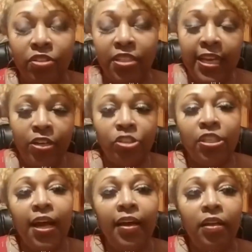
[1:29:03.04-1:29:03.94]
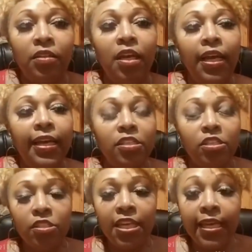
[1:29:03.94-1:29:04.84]
child or the inner
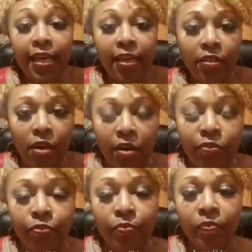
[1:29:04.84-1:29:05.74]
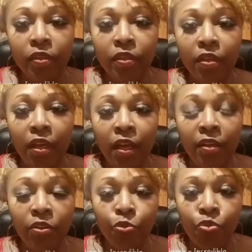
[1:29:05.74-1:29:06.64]
child is seeking love
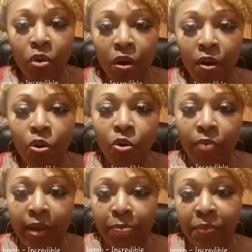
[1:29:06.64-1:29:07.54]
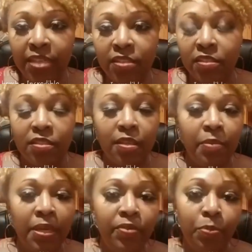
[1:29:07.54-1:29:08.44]
in the wrong or right
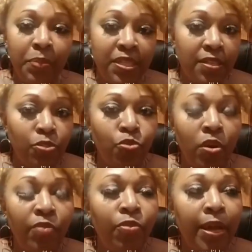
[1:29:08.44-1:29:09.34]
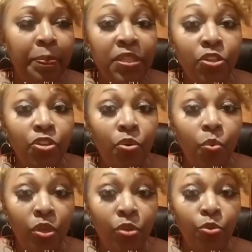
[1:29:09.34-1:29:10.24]
places? Because I'm not even placing as wrong and
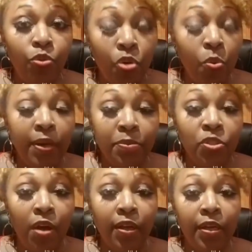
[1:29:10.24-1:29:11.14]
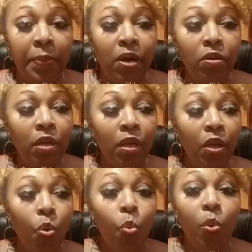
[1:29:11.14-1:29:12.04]
right, but you know what I'm talking
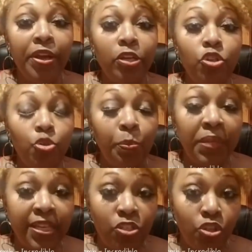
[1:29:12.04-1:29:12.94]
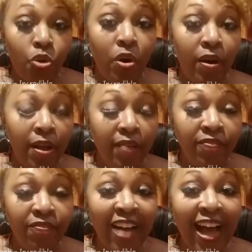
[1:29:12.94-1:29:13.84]
about. Where do you place
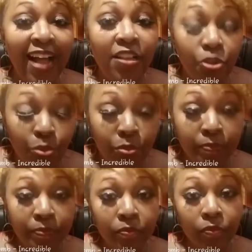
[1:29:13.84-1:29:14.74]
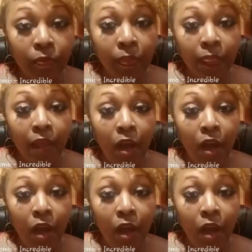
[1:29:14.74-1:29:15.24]
your value